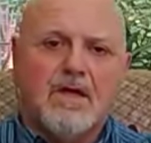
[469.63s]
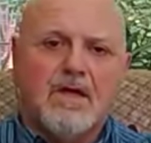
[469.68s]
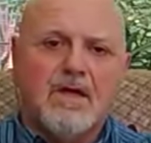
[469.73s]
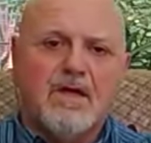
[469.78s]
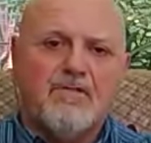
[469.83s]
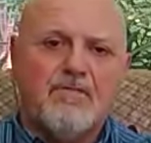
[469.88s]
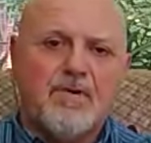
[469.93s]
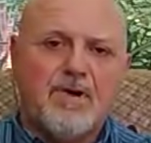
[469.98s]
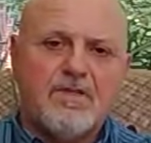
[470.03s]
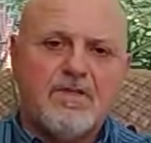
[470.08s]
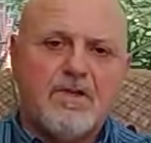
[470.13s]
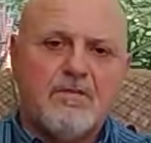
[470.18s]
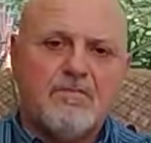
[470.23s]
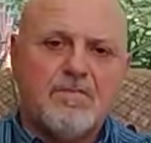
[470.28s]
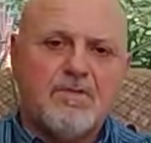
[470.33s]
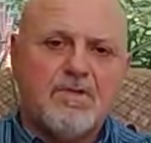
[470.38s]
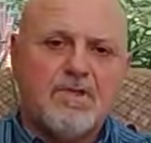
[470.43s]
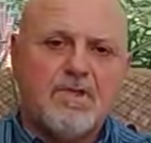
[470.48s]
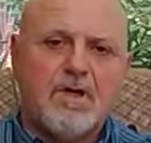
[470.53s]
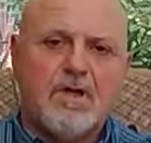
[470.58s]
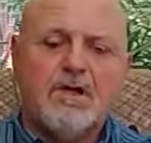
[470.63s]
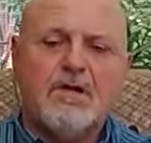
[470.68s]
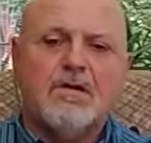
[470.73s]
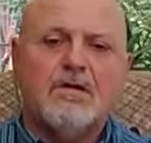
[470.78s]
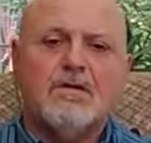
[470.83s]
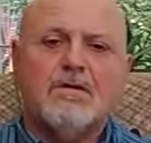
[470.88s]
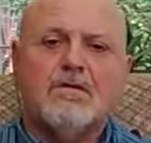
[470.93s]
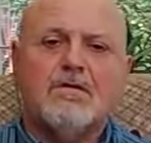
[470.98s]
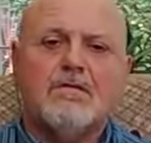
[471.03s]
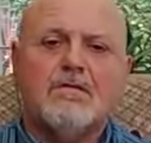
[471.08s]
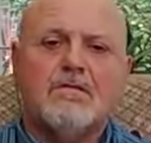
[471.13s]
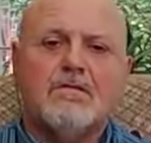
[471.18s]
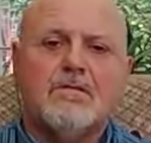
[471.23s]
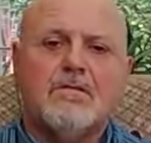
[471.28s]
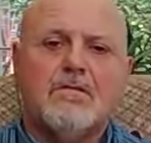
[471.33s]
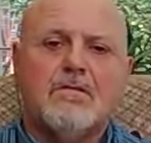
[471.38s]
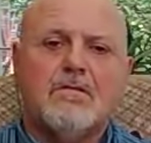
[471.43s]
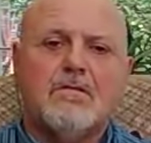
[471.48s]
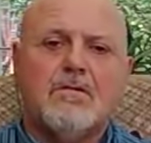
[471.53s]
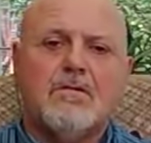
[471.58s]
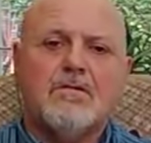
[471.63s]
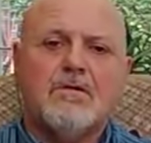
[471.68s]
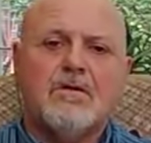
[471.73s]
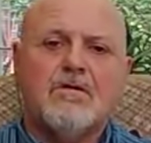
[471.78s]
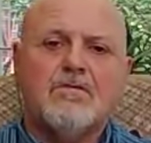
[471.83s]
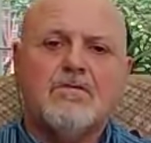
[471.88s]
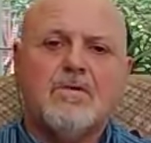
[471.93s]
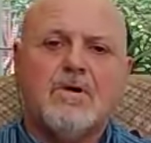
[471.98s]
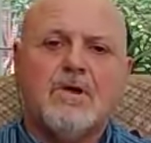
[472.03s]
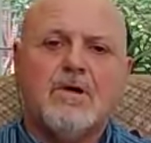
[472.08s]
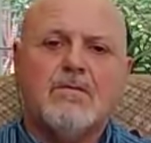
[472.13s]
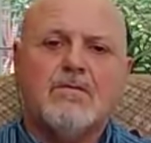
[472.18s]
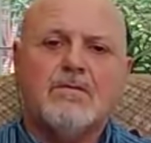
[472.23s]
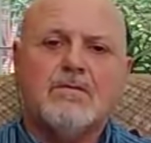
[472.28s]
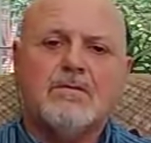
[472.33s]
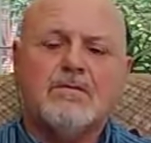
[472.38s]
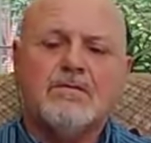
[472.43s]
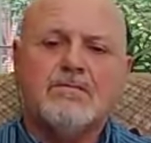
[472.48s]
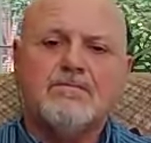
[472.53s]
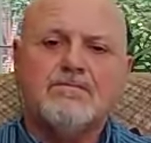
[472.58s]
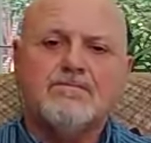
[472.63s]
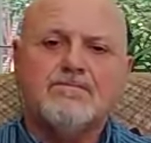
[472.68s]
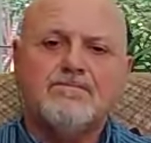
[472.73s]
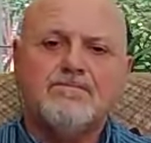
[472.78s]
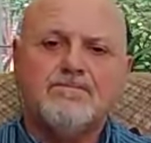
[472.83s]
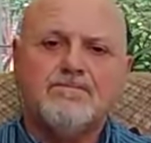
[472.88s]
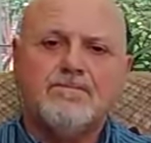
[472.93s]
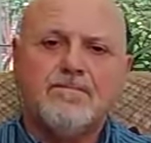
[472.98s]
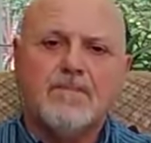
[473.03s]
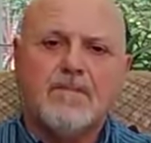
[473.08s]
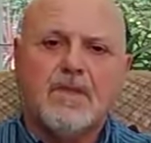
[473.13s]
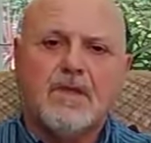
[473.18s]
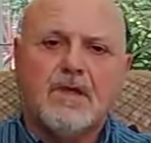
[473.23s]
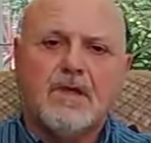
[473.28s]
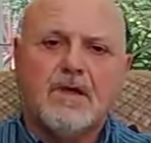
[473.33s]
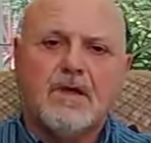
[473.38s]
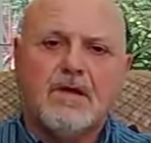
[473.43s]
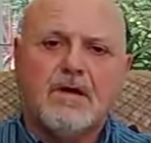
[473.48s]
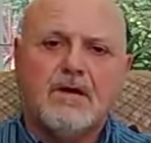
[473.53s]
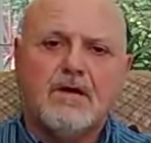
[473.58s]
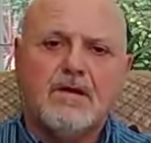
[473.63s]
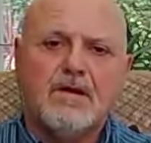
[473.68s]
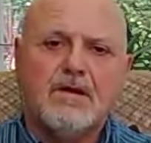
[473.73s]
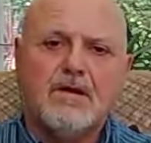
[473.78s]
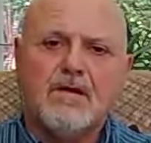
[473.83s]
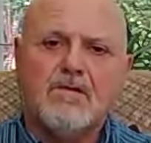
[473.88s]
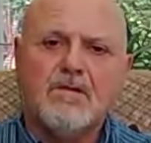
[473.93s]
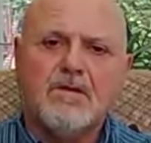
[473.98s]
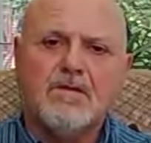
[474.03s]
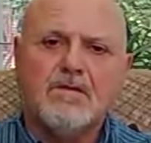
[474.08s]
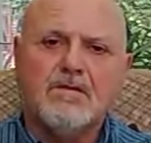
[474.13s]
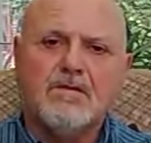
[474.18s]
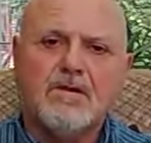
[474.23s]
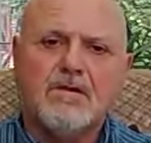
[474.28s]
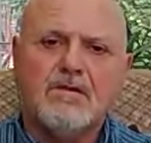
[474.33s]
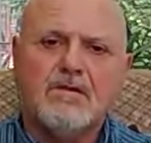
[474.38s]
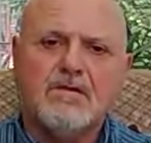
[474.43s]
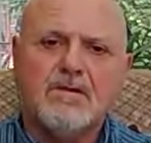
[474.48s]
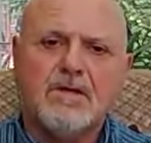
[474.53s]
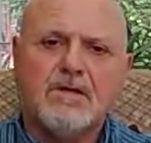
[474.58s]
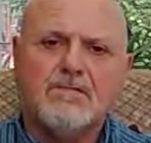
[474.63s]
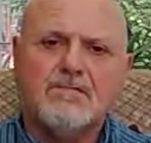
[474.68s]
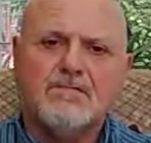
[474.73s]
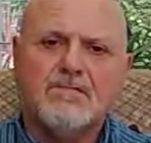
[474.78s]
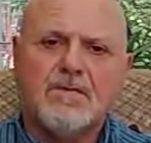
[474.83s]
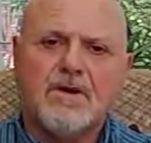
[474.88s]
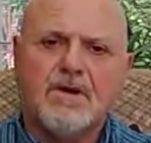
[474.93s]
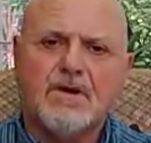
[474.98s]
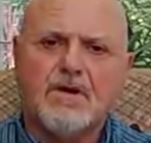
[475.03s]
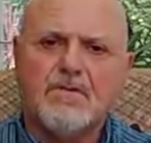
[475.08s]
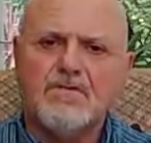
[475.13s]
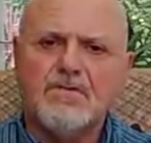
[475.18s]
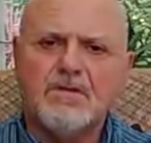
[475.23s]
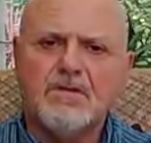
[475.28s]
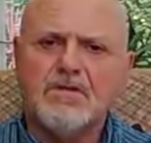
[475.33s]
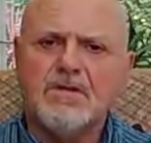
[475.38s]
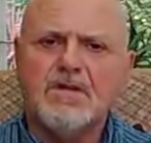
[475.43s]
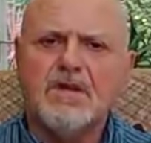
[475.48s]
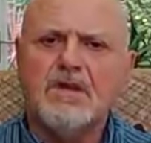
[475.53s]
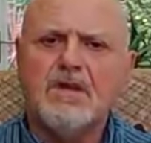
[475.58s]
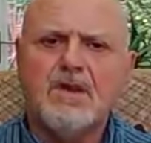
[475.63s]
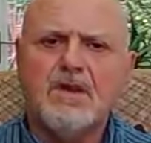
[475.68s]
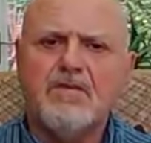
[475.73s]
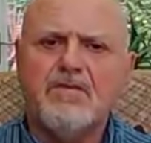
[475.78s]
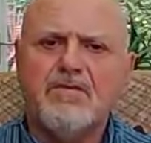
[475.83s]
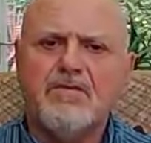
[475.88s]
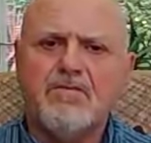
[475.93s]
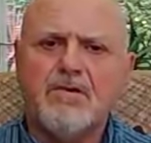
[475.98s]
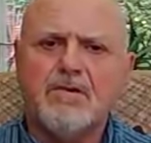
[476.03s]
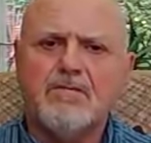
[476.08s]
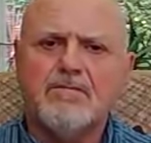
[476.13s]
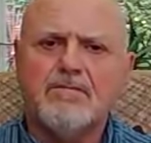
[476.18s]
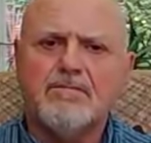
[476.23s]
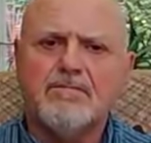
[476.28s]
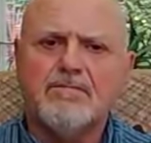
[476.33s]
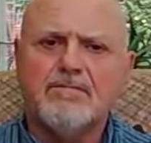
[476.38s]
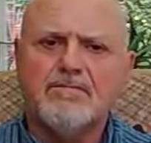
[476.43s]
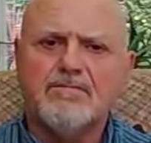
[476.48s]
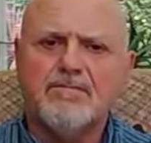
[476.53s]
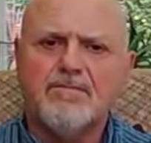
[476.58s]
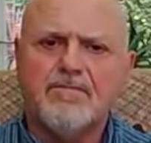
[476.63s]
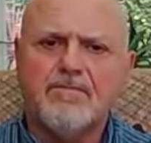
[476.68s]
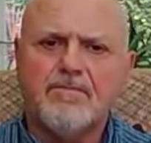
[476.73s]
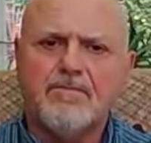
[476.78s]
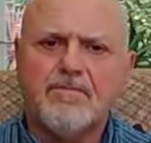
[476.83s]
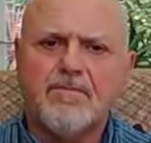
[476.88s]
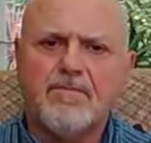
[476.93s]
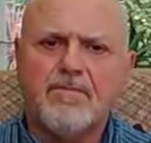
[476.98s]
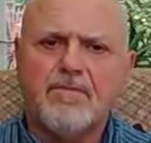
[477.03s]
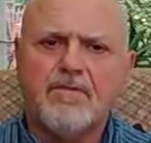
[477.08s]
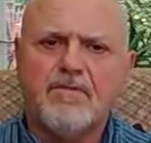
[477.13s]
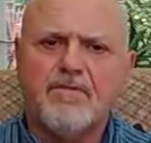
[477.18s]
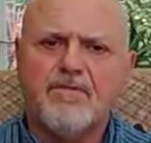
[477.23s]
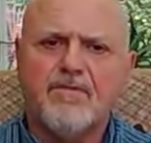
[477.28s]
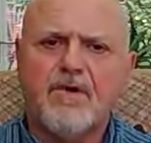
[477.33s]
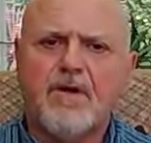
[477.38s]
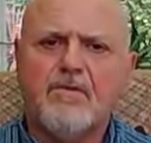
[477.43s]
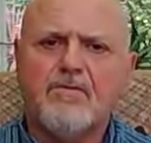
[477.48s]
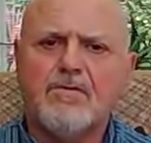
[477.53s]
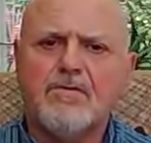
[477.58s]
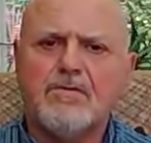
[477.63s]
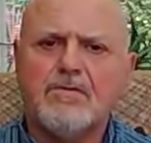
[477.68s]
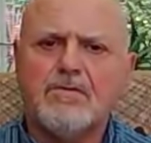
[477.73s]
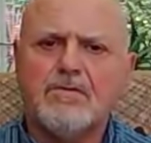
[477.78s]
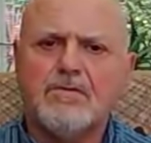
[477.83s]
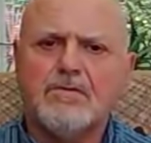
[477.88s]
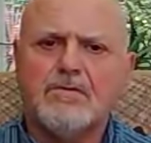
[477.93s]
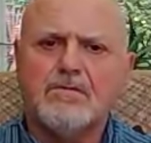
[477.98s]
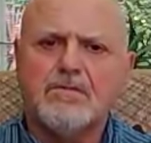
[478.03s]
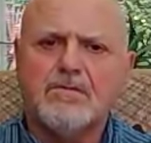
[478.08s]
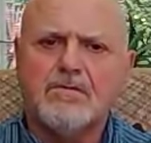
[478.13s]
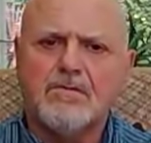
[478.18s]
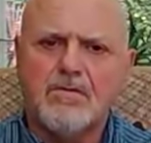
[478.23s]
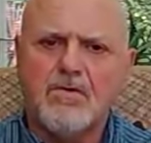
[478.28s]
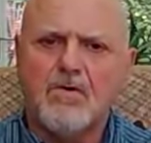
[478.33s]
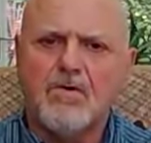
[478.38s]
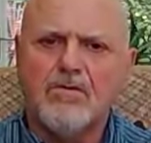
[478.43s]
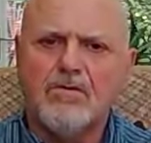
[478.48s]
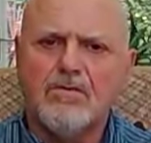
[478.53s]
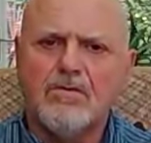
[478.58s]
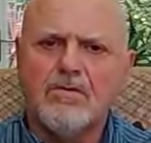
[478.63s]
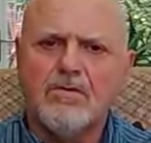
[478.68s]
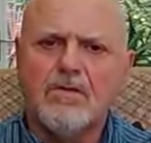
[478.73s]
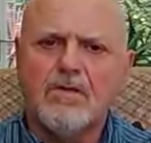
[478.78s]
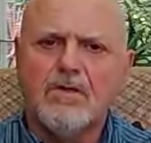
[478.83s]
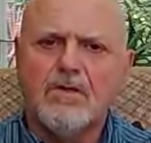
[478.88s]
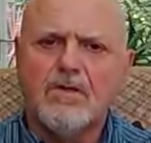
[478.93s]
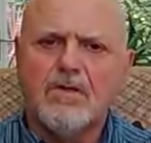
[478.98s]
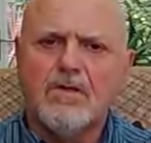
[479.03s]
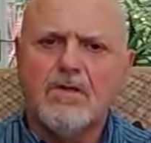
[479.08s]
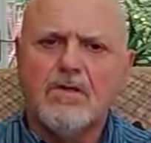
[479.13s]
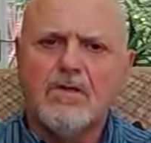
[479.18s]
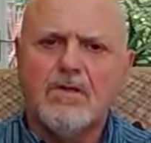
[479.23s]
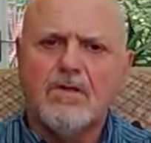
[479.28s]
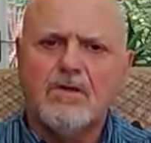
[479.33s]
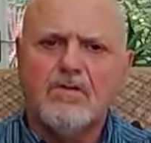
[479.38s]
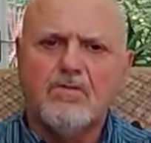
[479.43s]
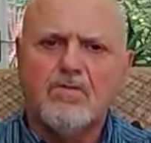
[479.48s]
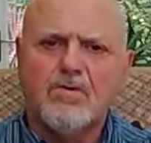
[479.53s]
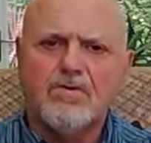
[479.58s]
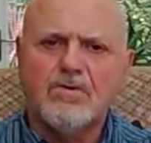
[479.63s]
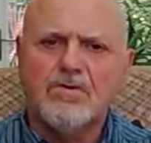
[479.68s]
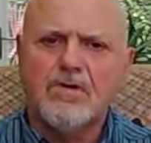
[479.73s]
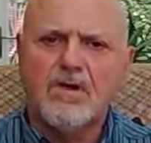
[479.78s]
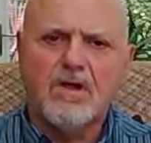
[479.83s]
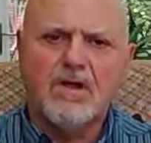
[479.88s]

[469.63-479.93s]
have my temperature taken and God knows what else. I don't consent to that. I don't see there's any need for it. The virus has gone. It wasn't